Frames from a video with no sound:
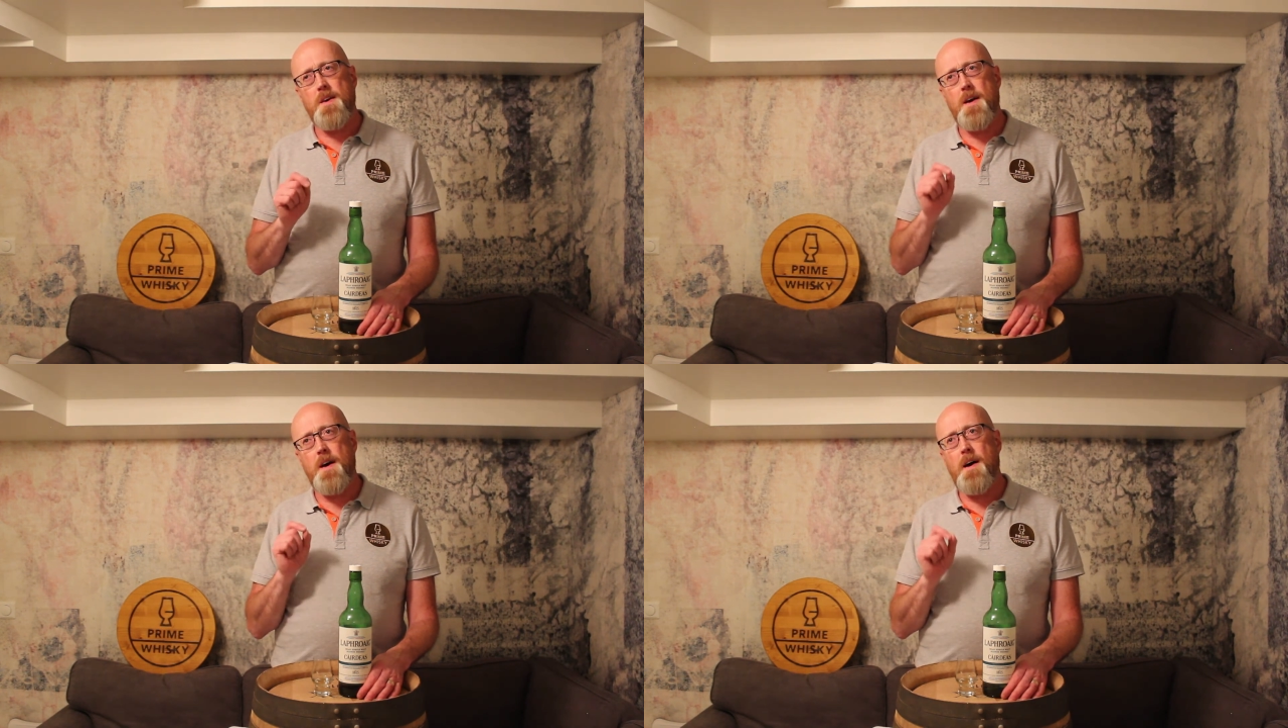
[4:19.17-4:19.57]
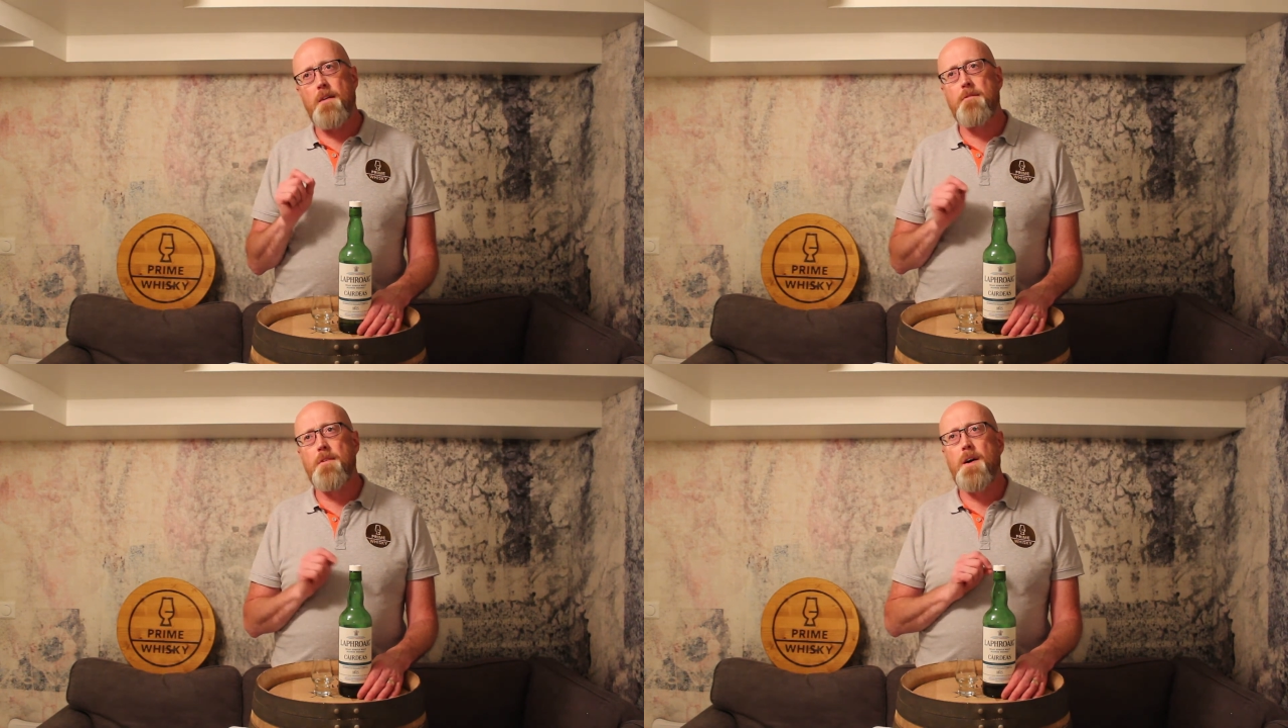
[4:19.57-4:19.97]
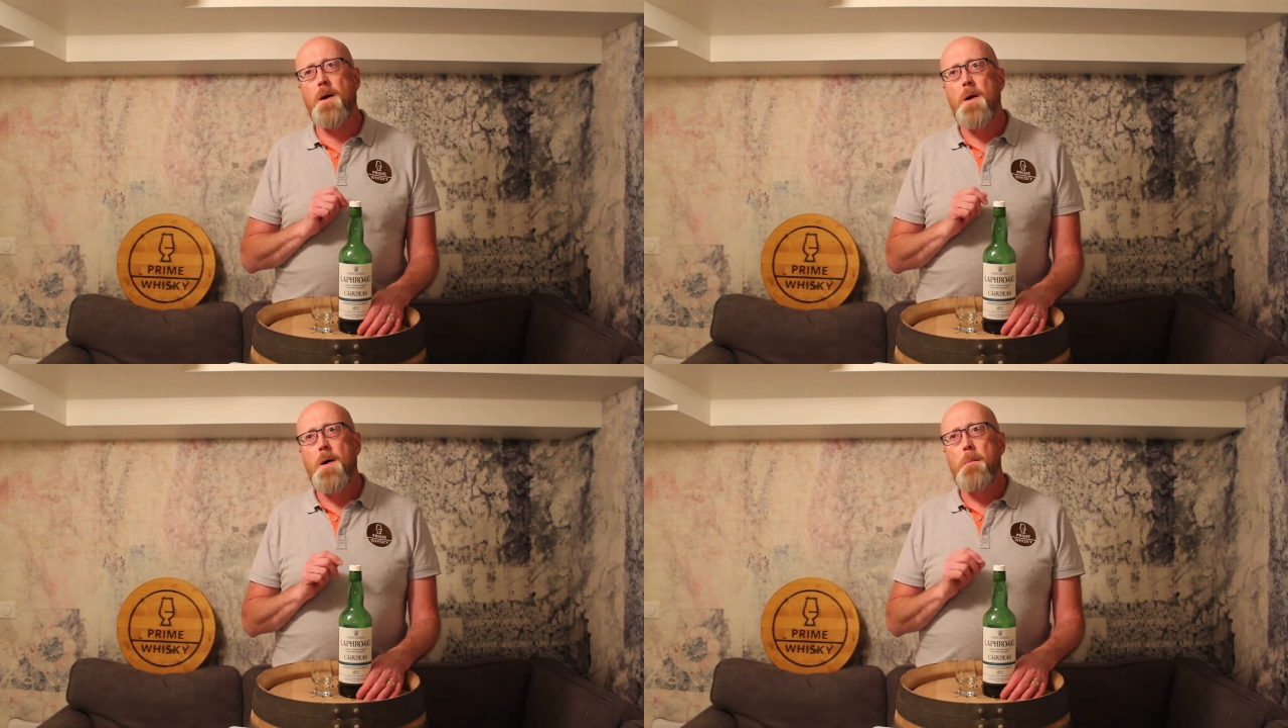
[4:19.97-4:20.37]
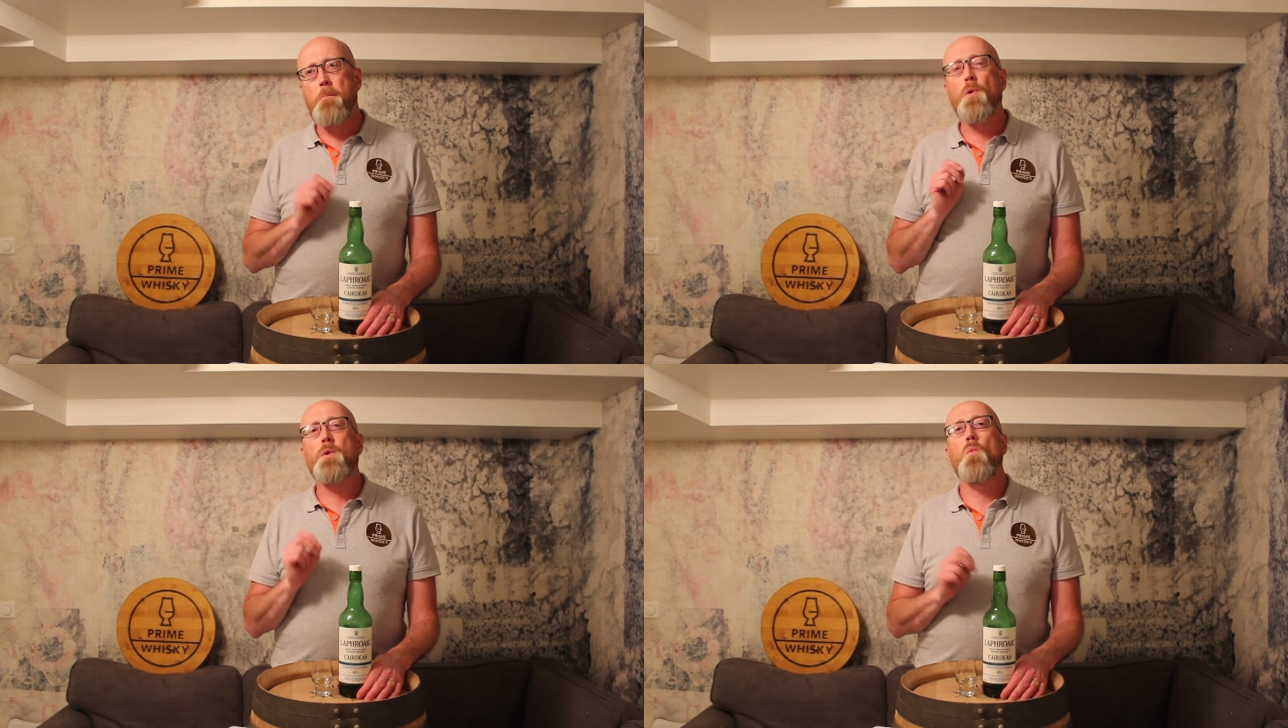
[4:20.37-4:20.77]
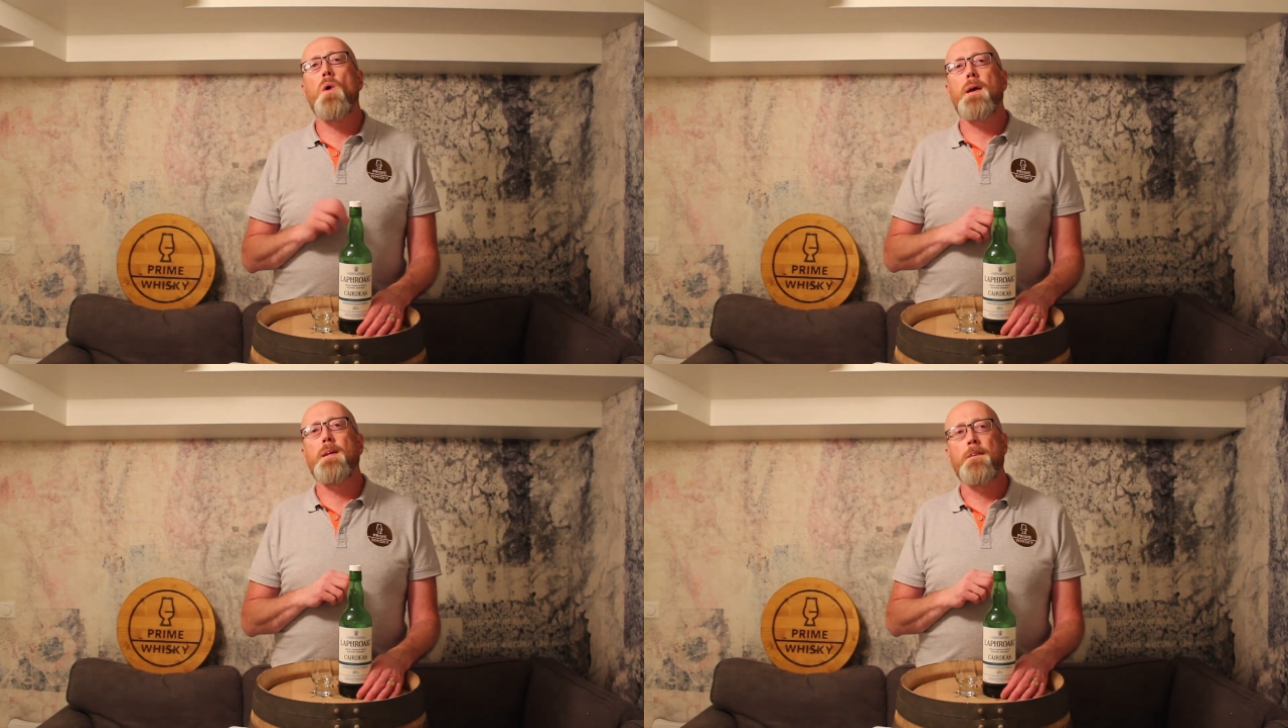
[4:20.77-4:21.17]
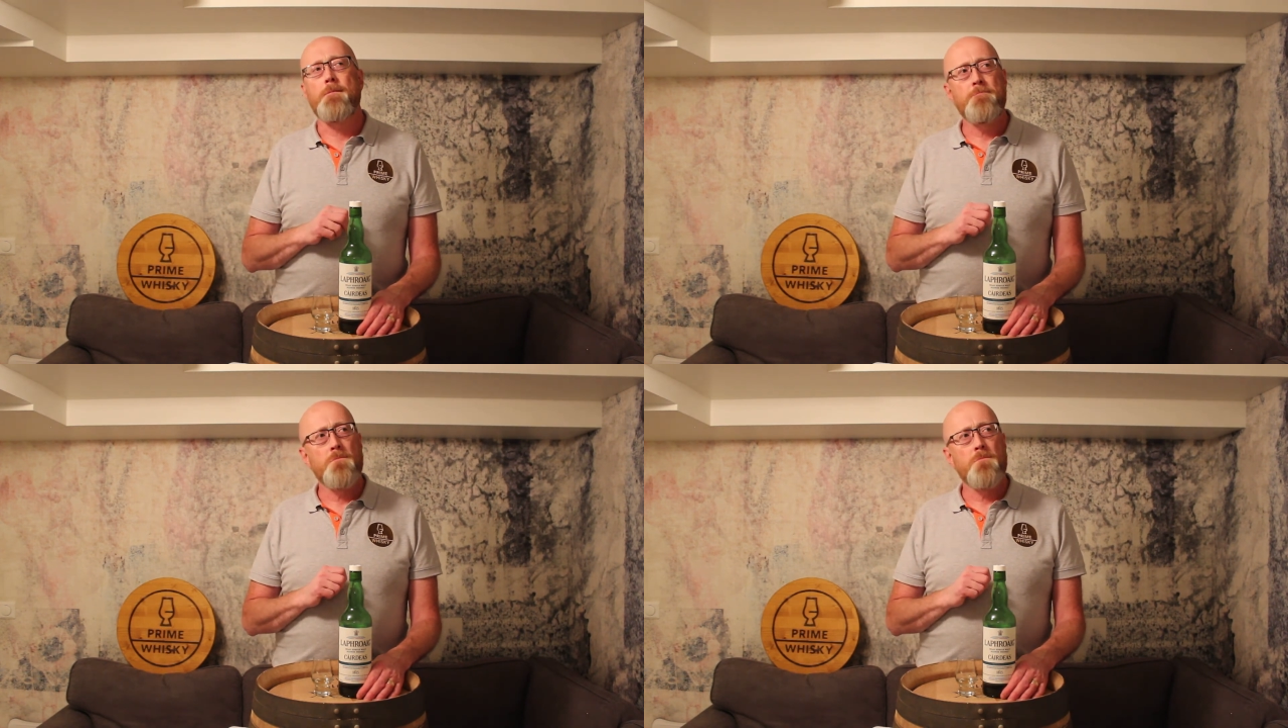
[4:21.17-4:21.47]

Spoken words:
I have Port and Wine,